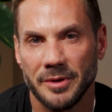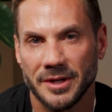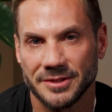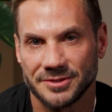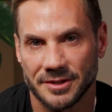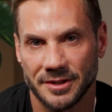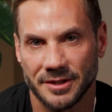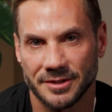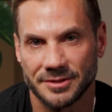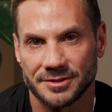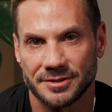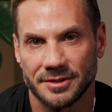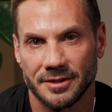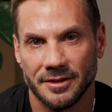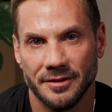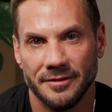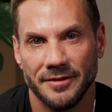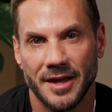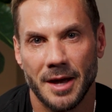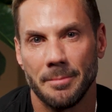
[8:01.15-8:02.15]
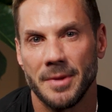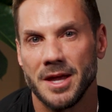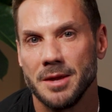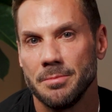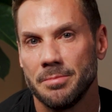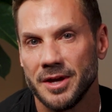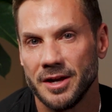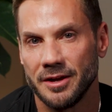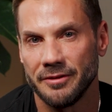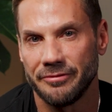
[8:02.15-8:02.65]
business that may
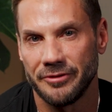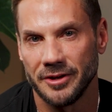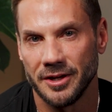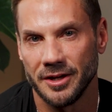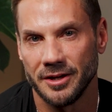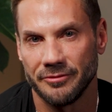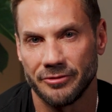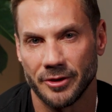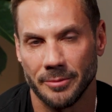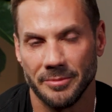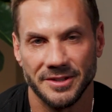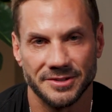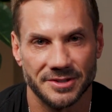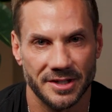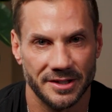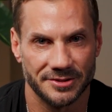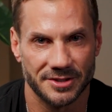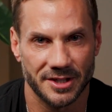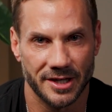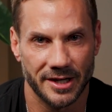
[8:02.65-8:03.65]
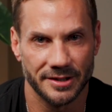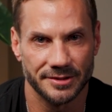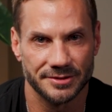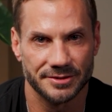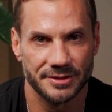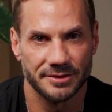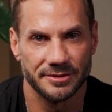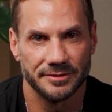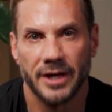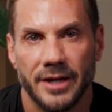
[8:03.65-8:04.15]
benefit from these
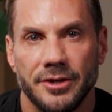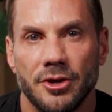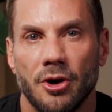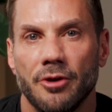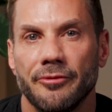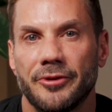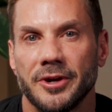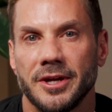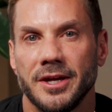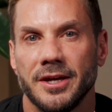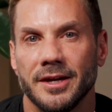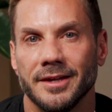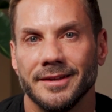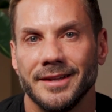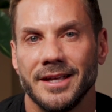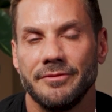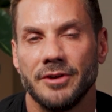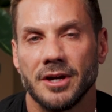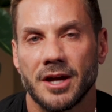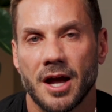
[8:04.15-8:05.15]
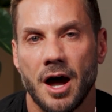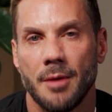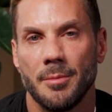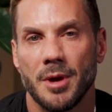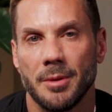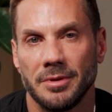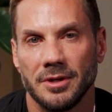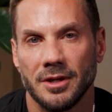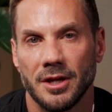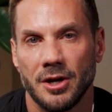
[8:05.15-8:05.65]
insights. And don't forget, leave a
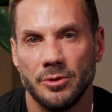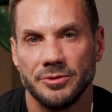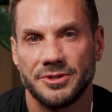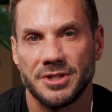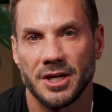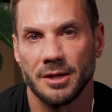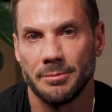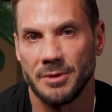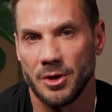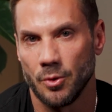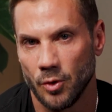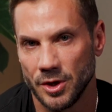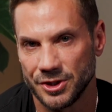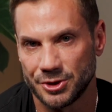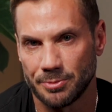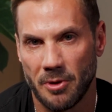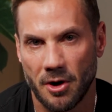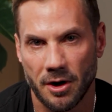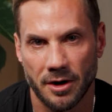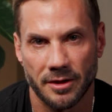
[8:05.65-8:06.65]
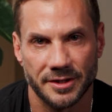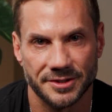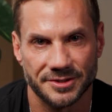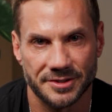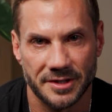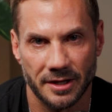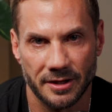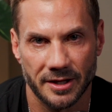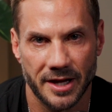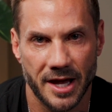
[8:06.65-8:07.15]
comment below telling me which part of this
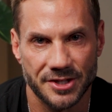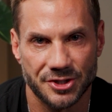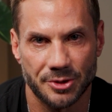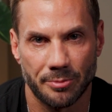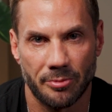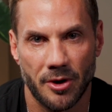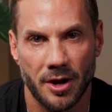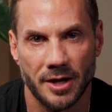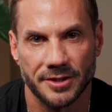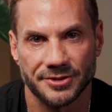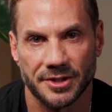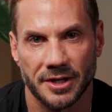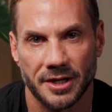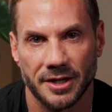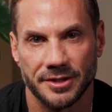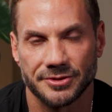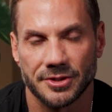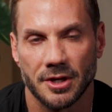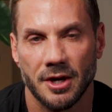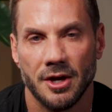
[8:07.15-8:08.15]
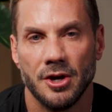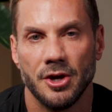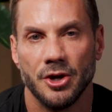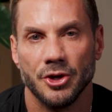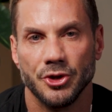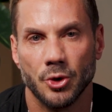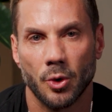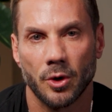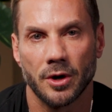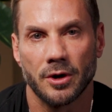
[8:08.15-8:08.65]
delegation process
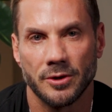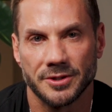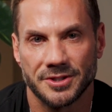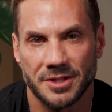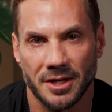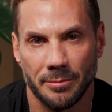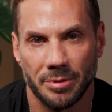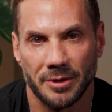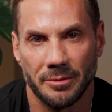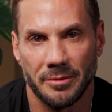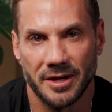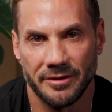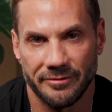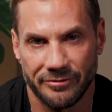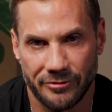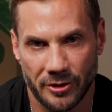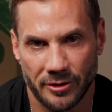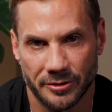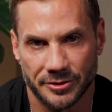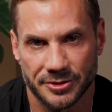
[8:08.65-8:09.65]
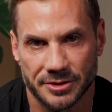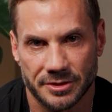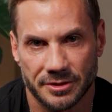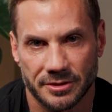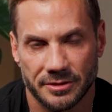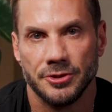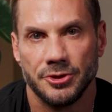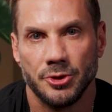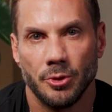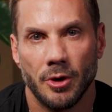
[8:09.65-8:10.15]
you're going to implement first.
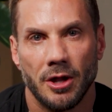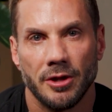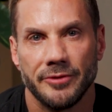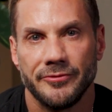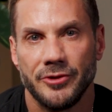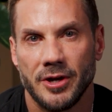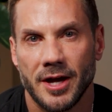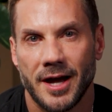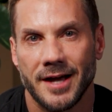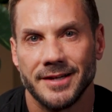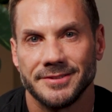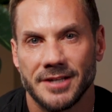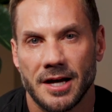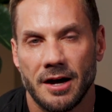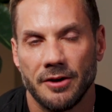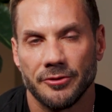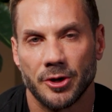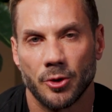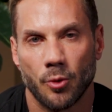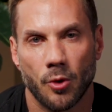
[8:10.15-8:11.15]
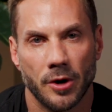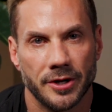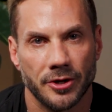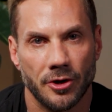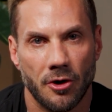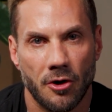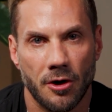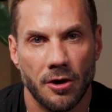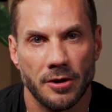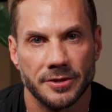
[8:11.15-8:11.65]
To all of you guys out there working
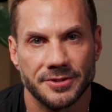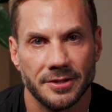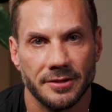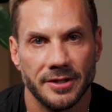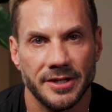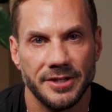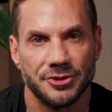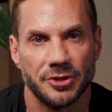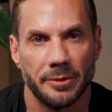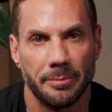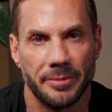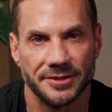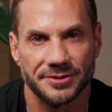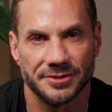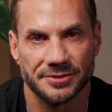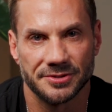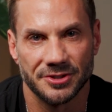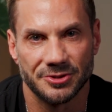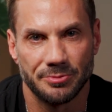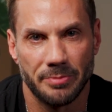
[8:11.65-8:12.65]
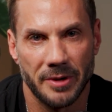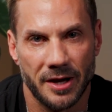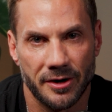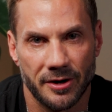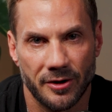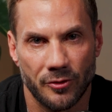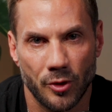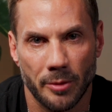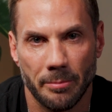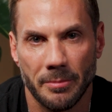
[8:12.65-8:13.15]
hard to lead your businesses
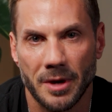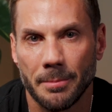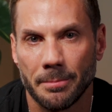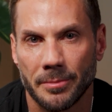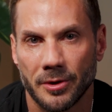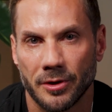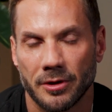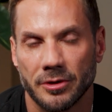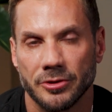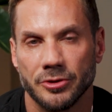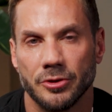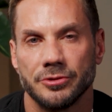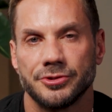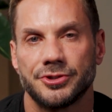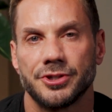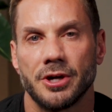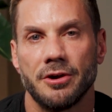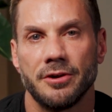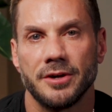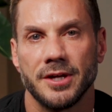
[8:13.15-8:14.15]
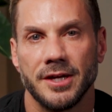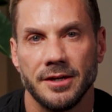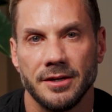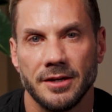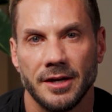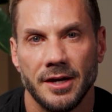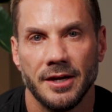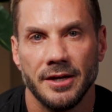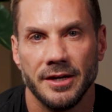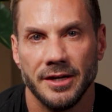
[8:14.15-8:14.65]
better, remember, your
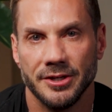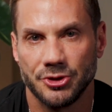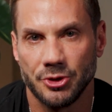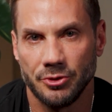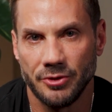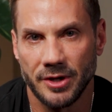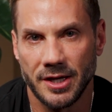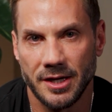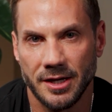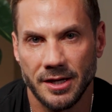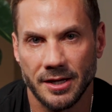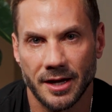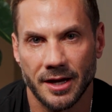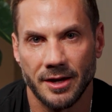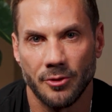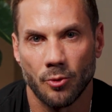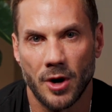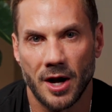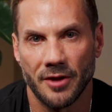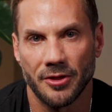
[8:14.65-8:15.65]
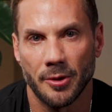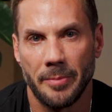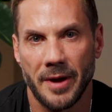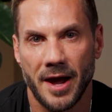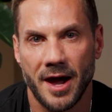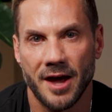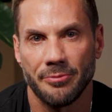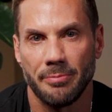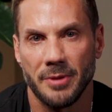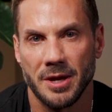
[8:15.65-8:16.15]
journey is unique, and while the
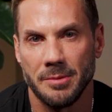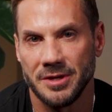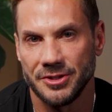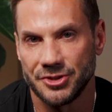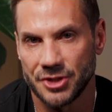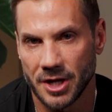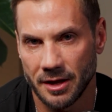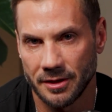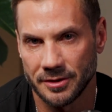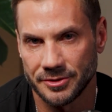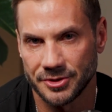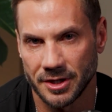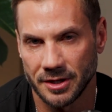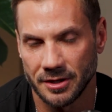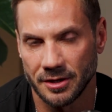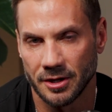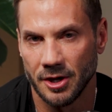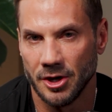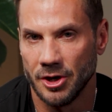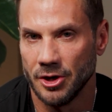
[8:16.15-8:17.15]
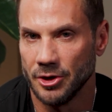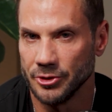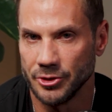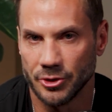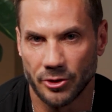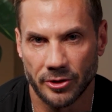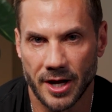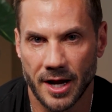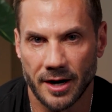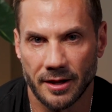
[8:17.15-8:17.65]
path may be challenging,
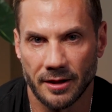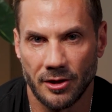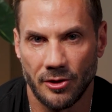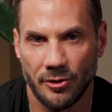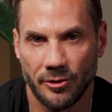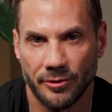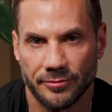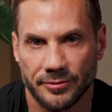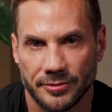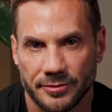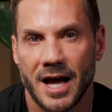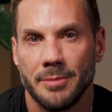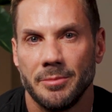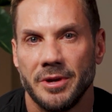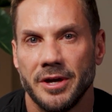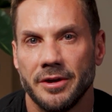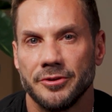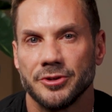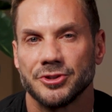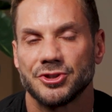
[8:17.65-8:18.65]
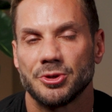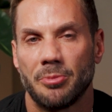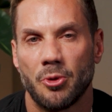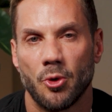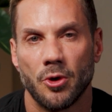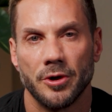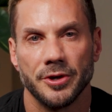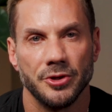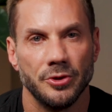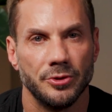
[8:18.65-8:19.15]
you're not alone. I'm here to
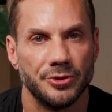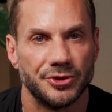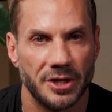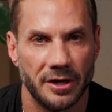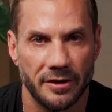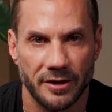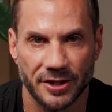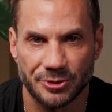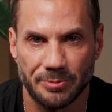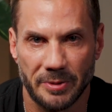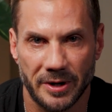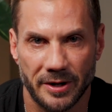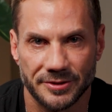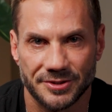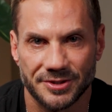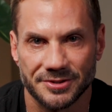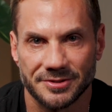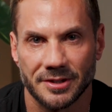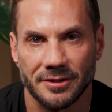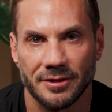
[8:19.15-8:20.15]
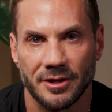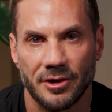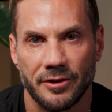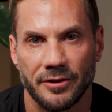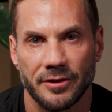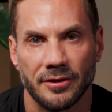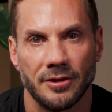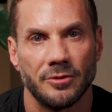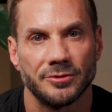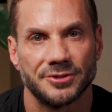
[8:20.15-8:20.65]
support you, share experiences, and
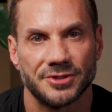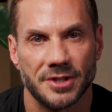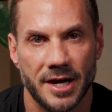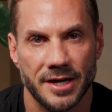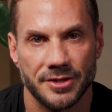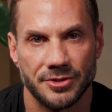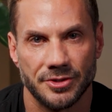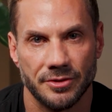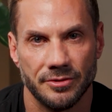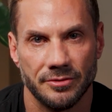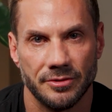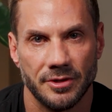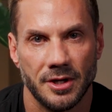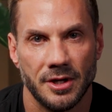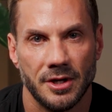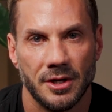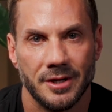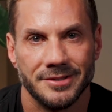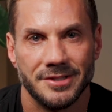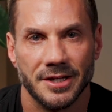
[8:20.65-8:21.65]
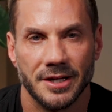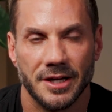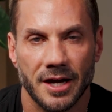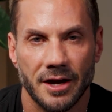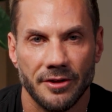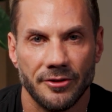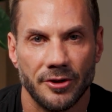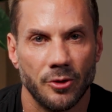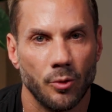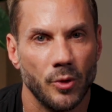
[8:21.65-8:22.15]
learn alongside you.
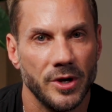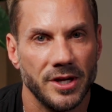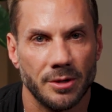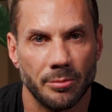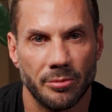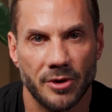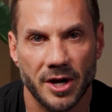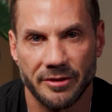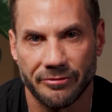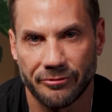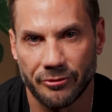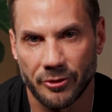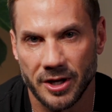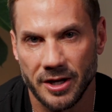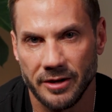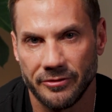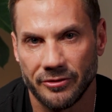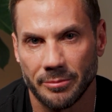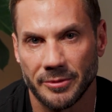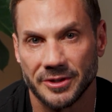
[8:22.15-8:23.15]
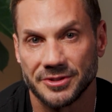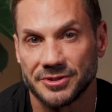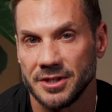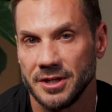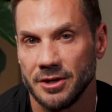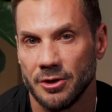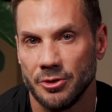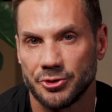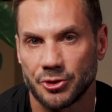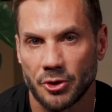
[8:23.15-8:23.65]
Together, we can break free from the
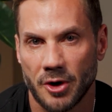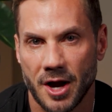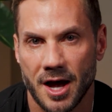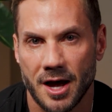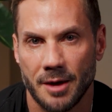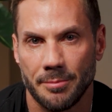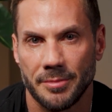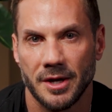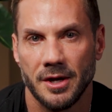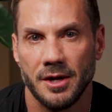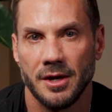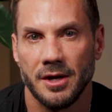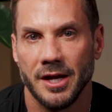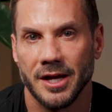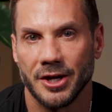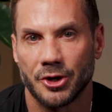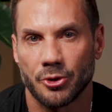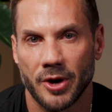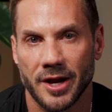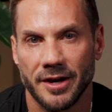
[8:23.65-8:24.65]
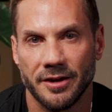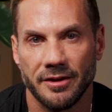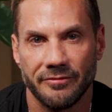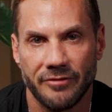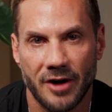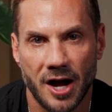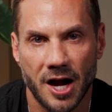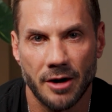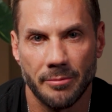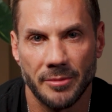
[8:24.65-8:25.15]
CEO trap and create an
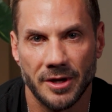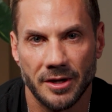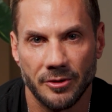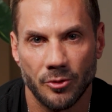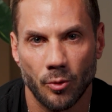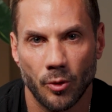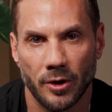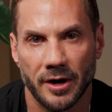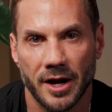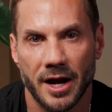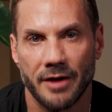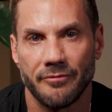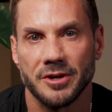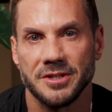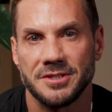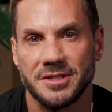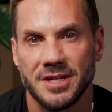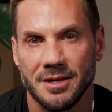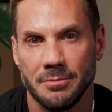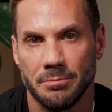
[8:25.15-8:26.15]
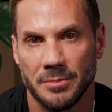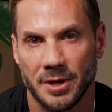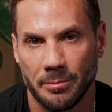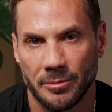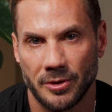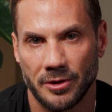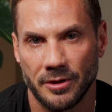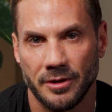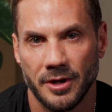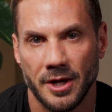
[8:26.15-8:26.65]
environment where every team
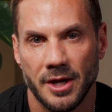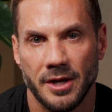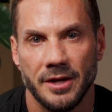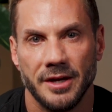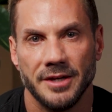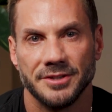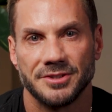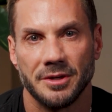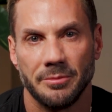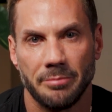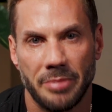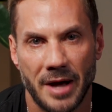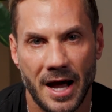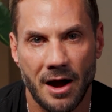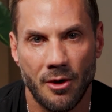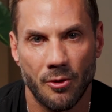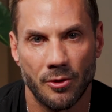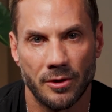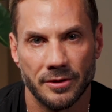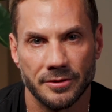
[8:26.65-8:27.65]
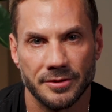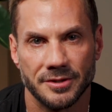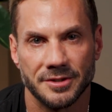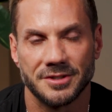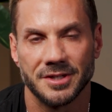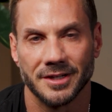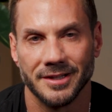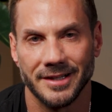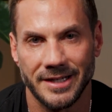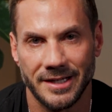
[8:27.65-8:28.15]
member is empowered
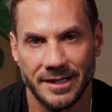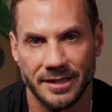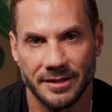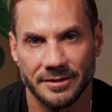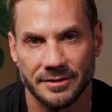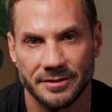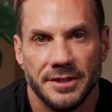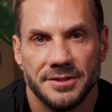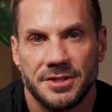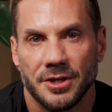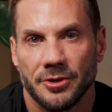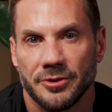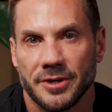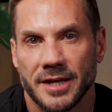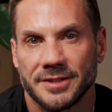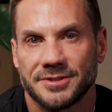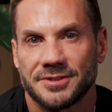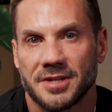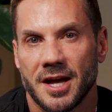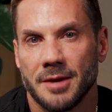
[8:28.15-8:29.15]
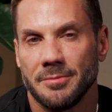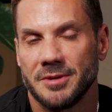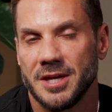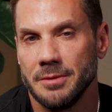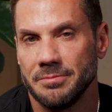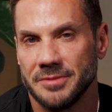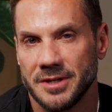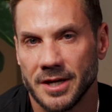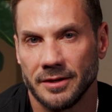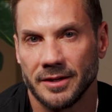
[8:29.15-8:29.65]
to lead. Until next time,
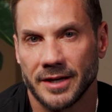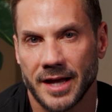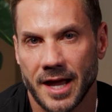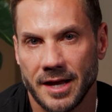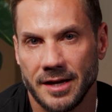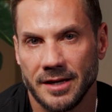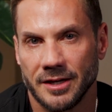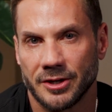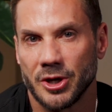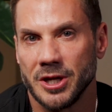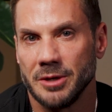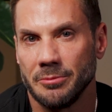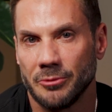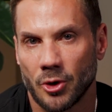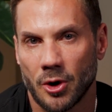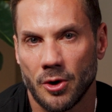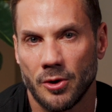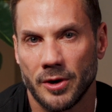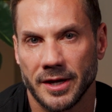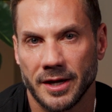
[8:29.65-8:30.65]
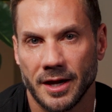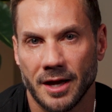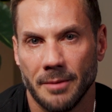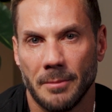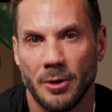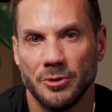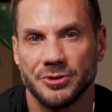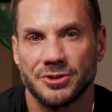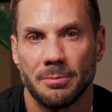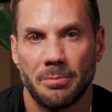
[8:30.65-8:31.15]
keep delegating, keep growing, and
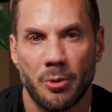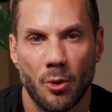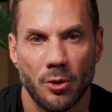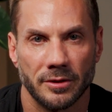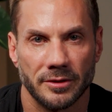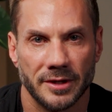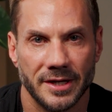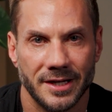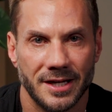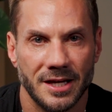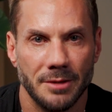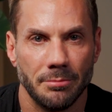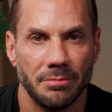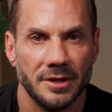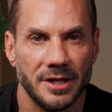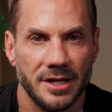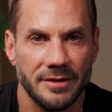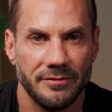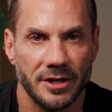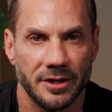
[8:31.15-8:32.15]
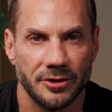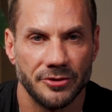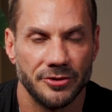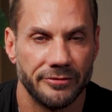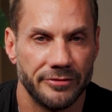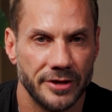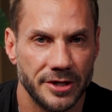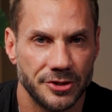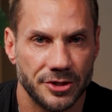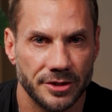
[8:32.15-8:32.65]
most importantly, keep believing in
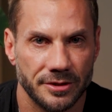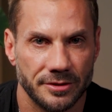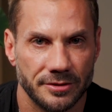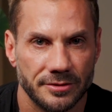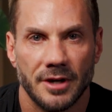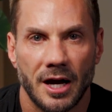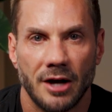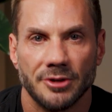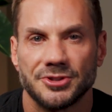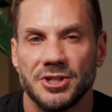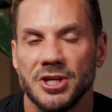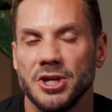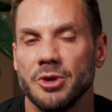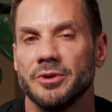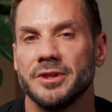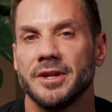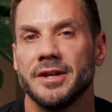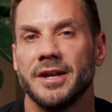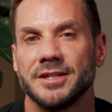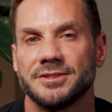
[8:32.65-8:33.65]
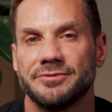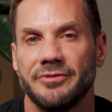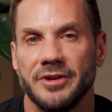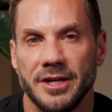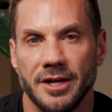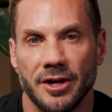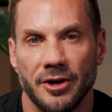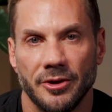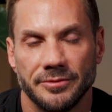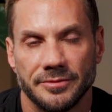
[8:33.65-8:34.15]
your vision. I'll see you in the next
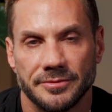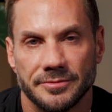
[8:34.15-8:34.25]
video.